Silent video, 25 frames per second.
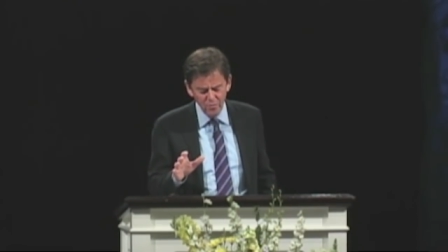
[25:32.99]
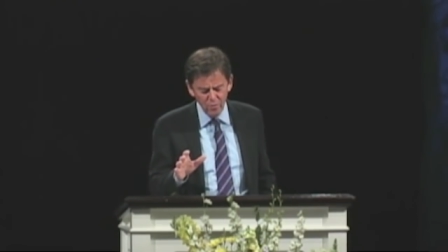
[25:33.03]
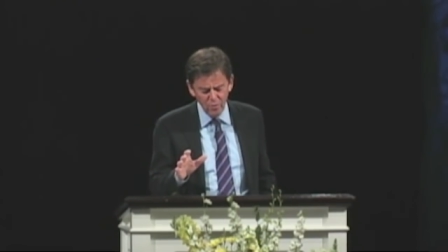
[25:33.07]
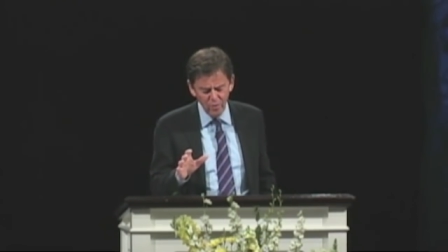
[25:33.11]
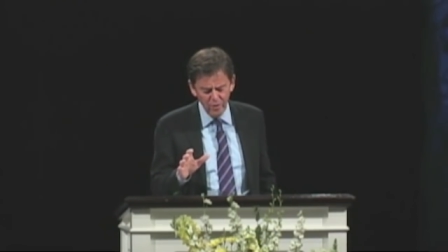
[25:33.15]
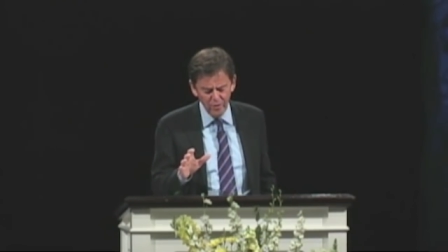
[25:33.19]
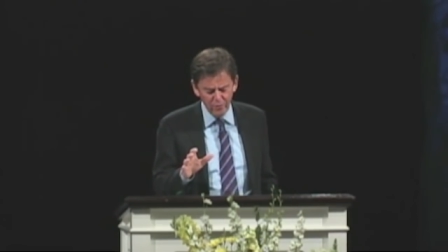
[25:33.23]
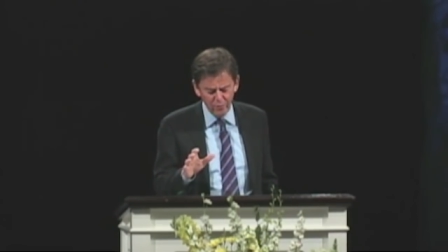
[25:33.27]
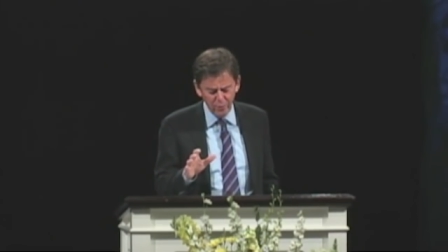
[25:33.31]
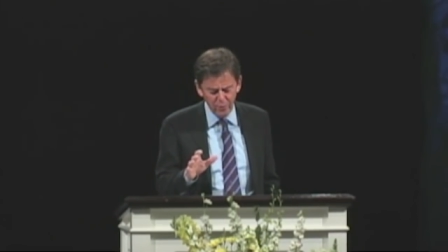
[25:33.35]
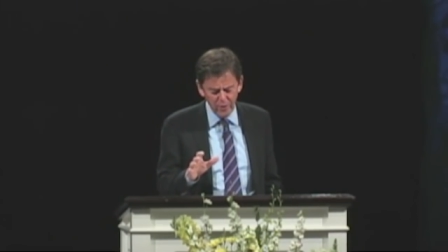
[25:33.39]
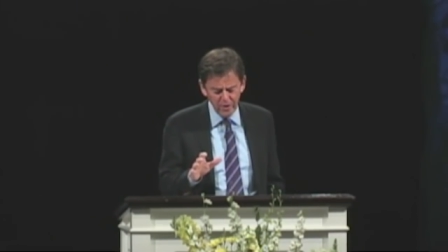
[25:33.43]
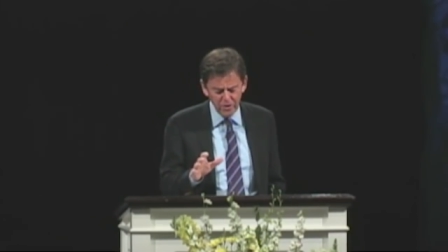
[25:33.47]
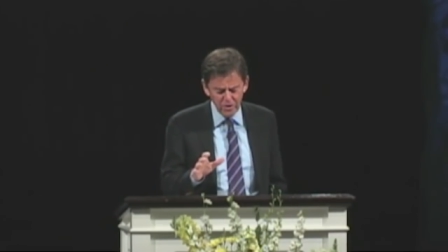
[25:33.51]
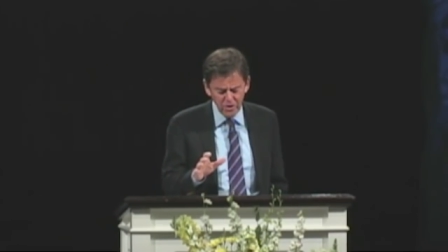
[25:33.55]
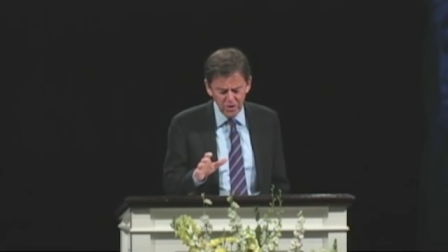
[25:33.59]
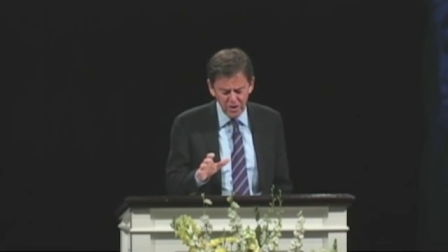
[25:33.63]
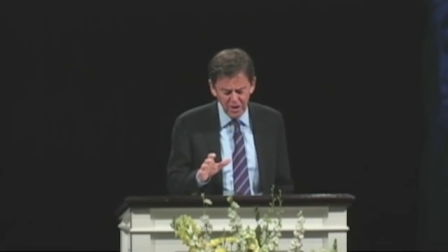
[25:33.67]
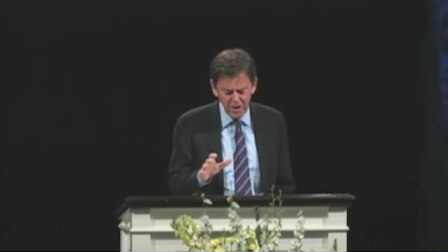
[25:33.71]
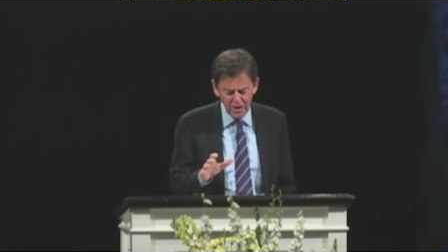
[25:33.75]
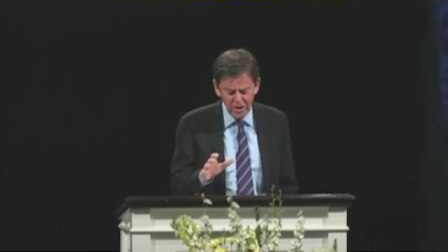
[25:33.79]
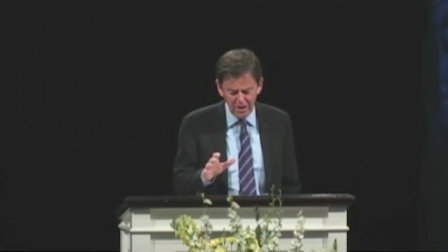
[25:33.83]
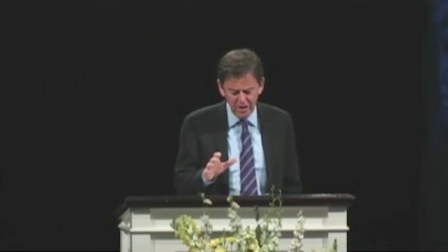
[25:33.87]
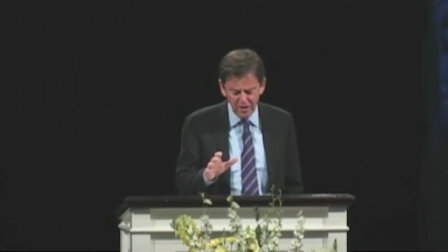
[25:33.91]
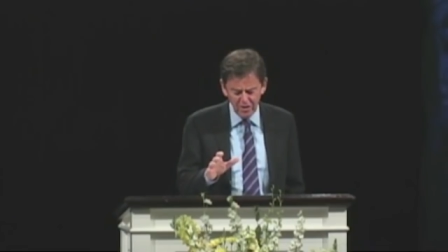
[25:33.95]
with which
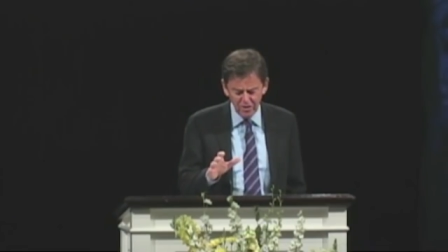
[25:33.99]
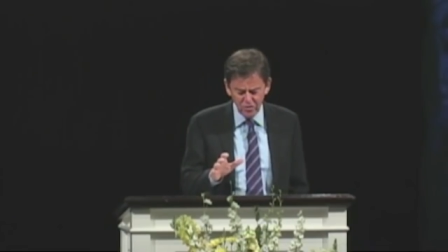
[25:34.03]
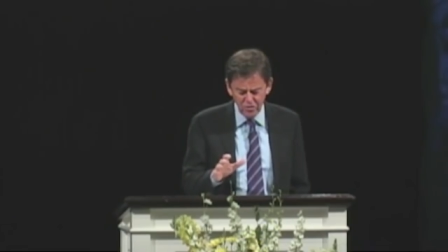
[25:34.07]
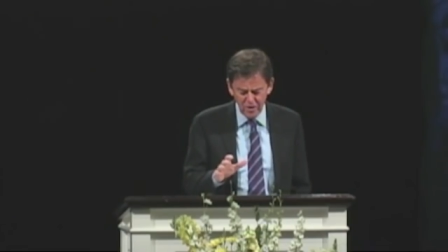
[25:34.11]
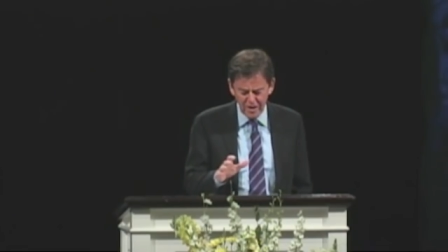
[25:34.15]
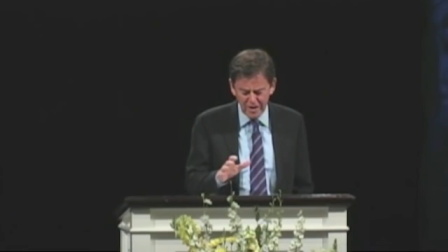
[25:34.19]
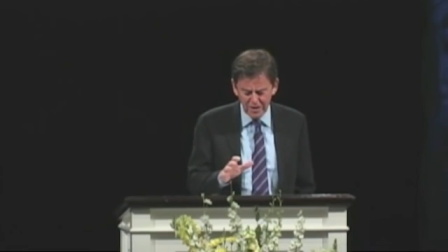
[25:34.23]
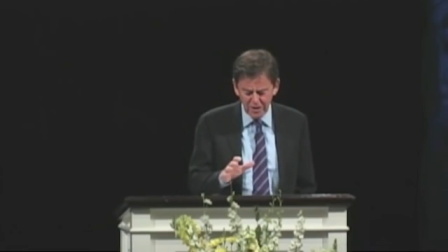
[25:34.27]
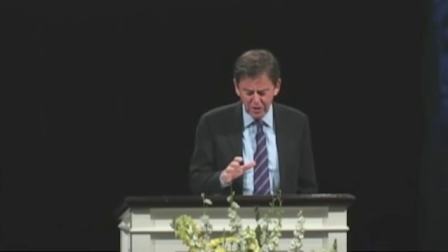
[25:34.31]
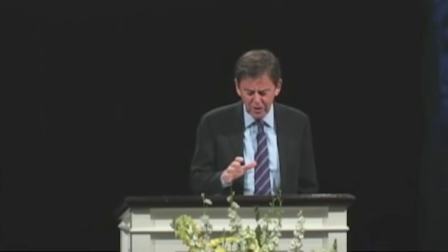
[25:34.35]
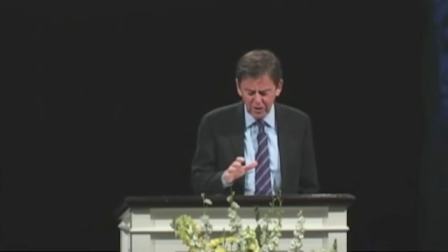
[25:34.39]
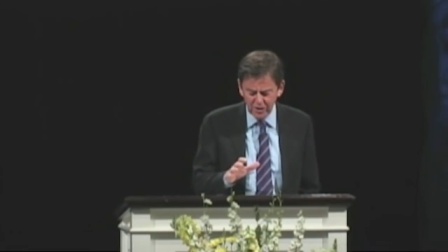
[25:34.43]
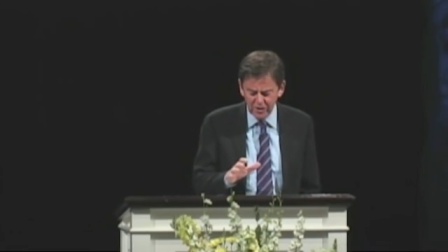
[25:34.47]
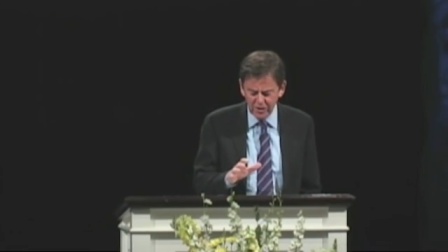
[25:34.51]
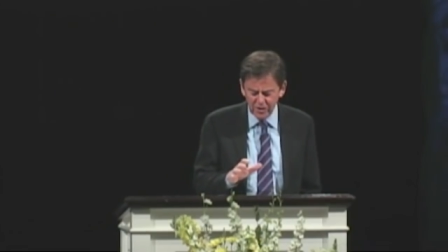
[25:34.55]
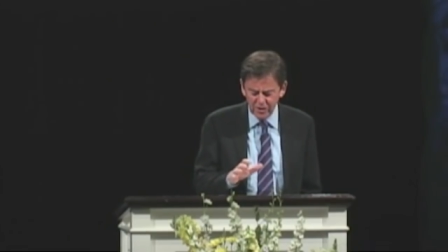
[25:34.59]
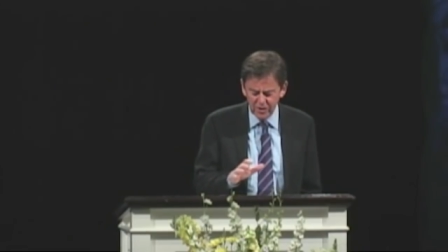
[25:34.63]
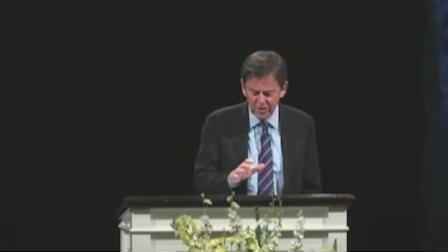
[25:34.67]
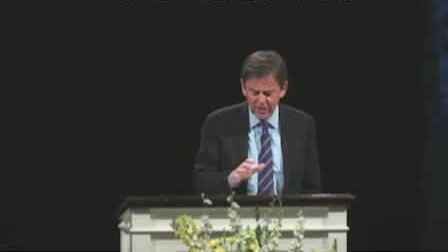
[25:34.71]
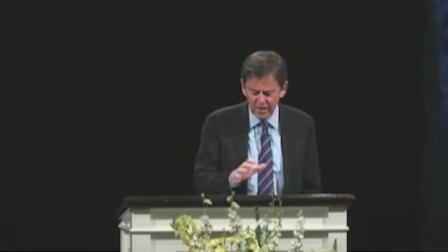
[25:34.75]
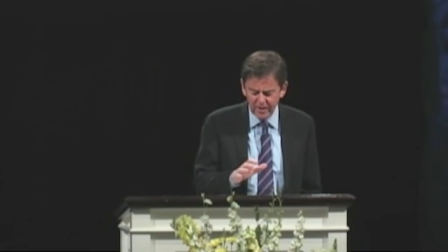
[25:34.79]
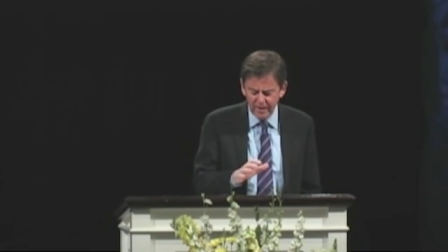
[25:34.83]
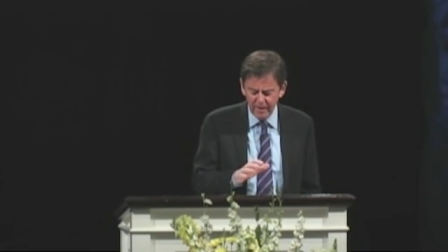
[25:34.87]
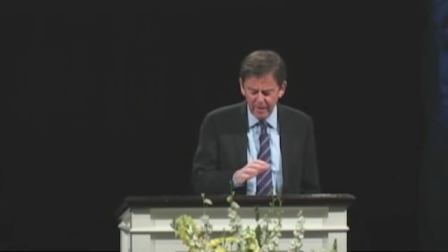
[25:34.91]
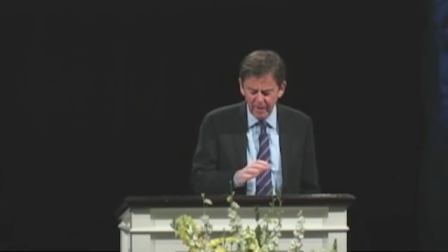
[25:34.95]
he addresses